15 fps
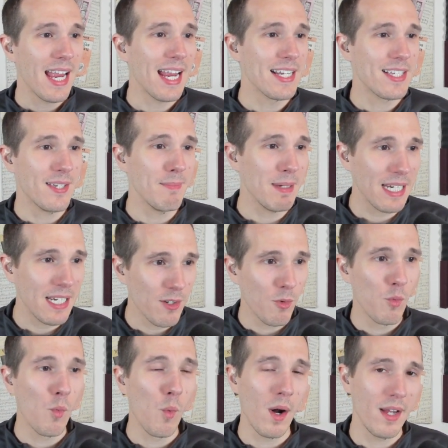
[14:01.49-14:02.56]
And to me,
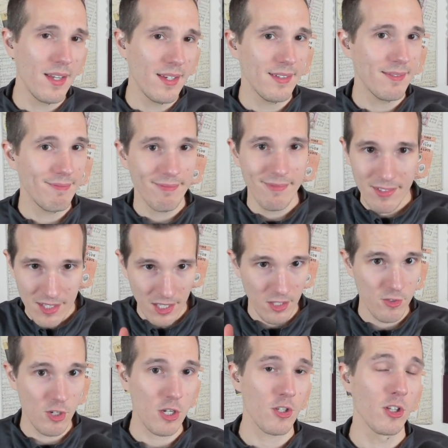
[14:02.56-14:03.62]
one
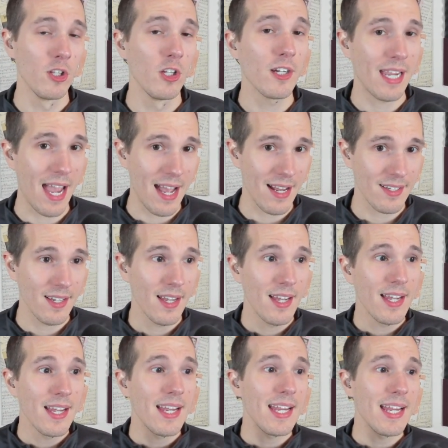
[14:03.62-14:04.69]
to just look at
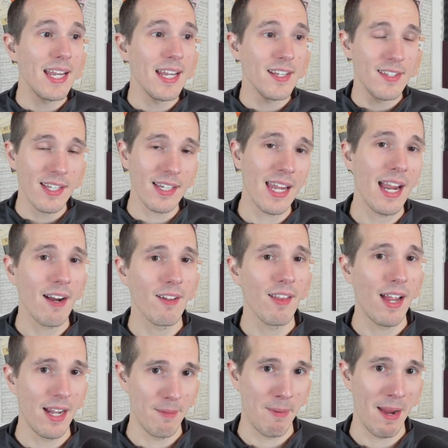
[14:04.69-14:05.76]
is the
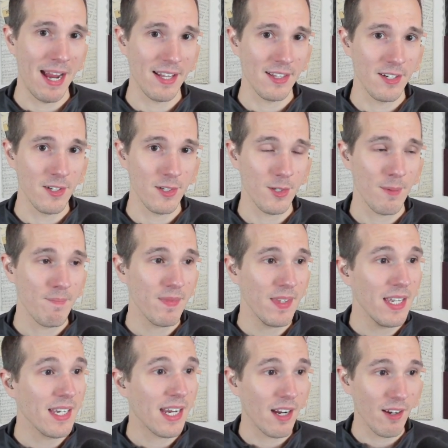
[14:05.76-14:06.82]
Carolina Panthers.
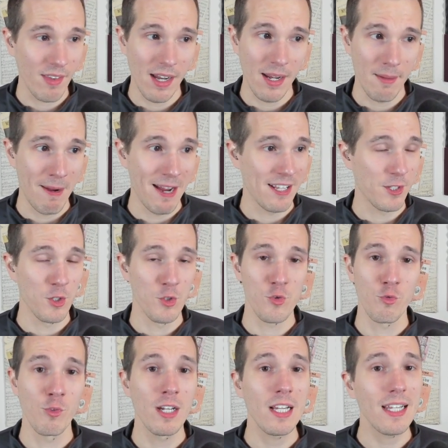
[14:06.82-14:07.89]
Carolina
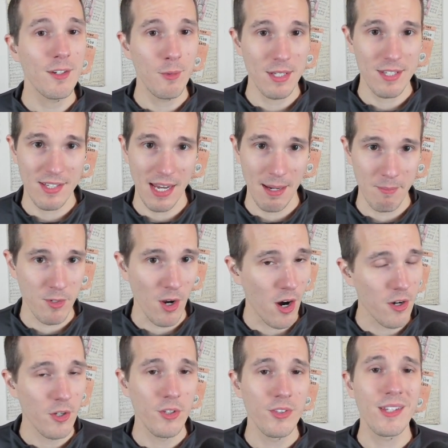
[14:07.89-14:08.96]
Panthers really with Sam
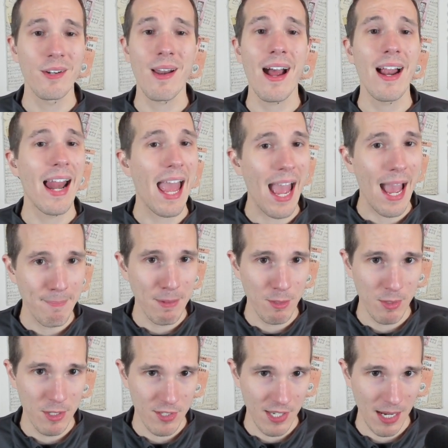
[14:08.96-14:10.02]
Darnold. They're not happy
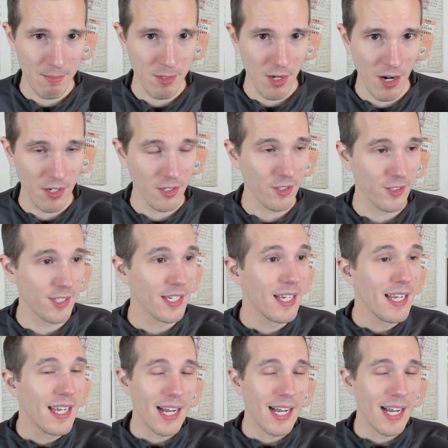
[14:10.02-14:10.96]
with Sam Darnold.